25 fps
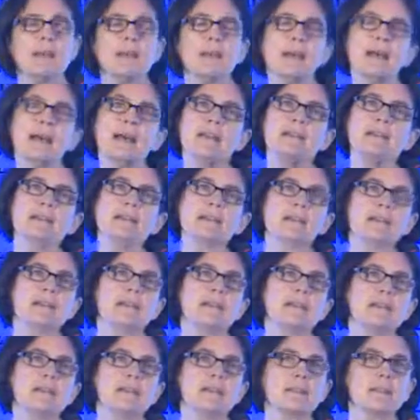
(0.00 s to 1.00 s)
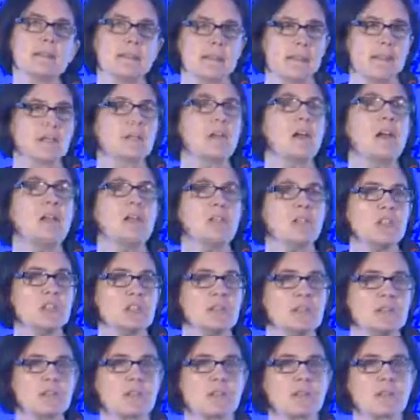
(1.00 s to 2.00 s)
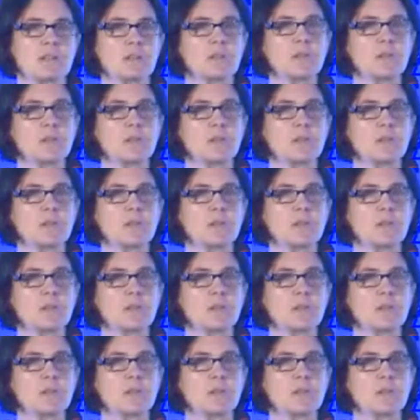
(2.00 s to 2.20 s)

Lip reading: As the technologies